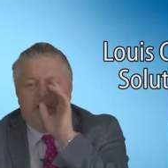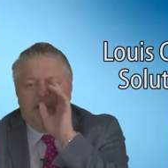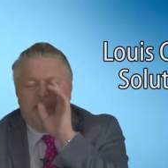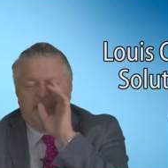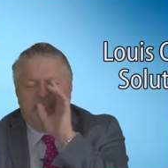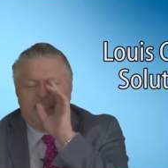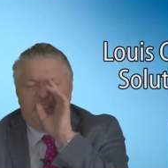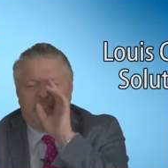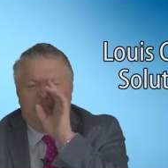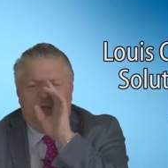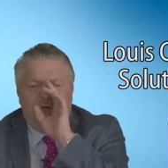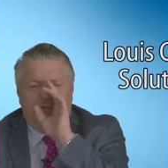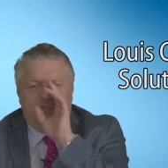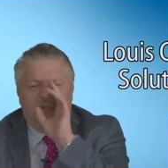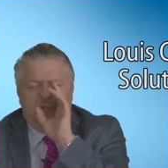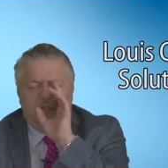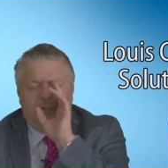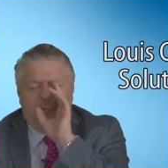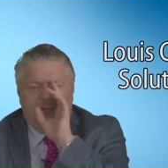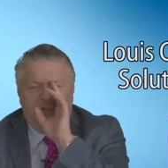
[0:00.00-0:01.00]
Yes, on the
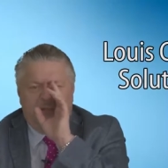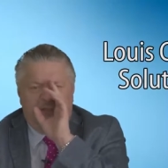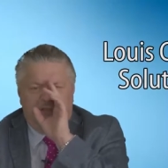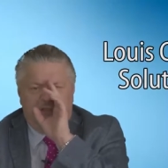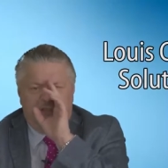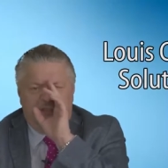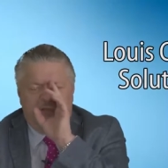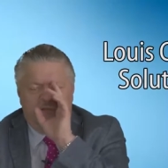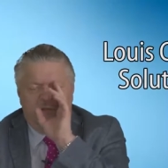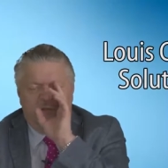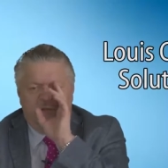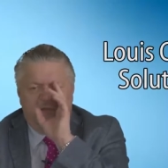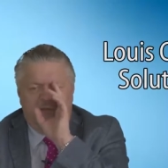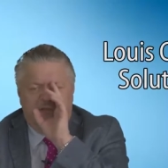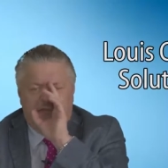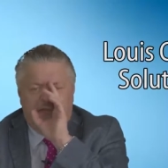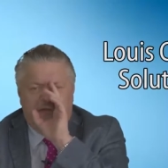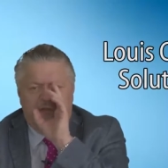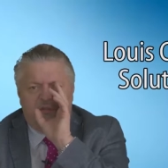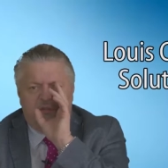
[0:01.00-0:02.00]
topic of solution
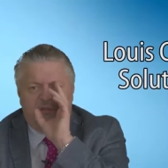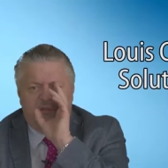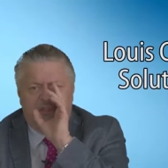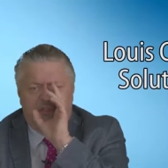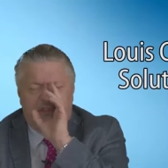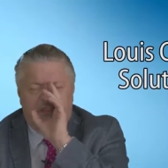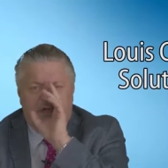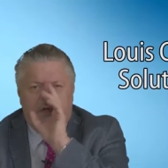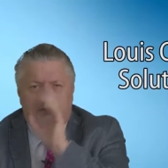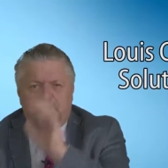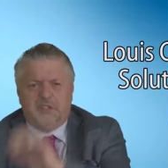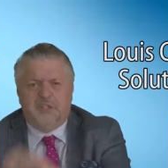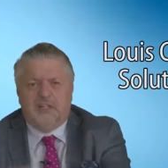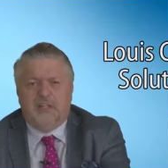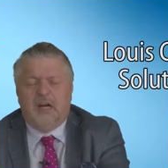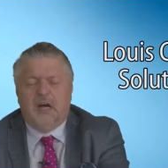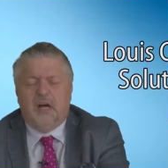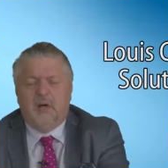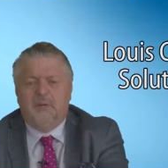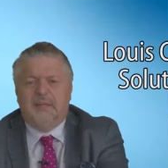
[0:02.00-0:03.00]
focused
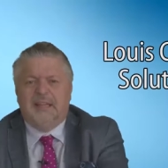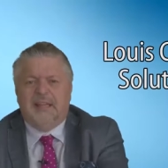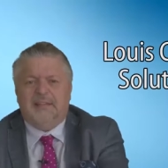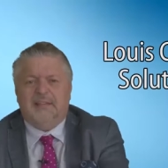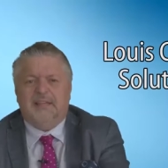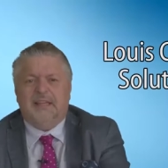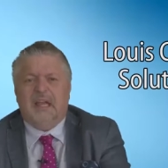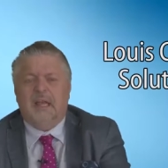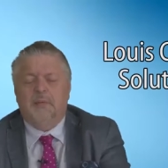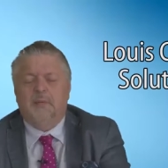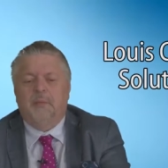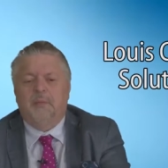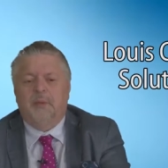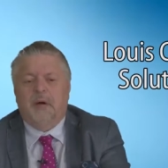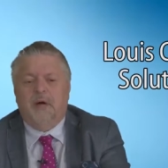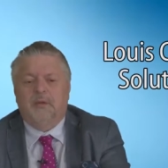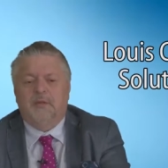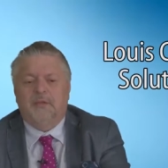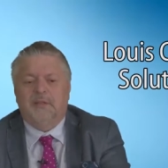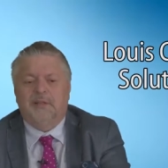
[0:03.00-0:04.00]
coaching, how that came
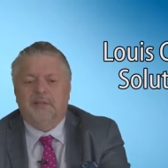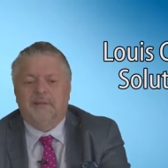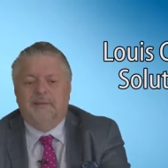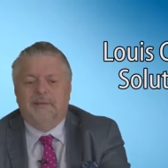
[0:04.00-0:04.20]
about.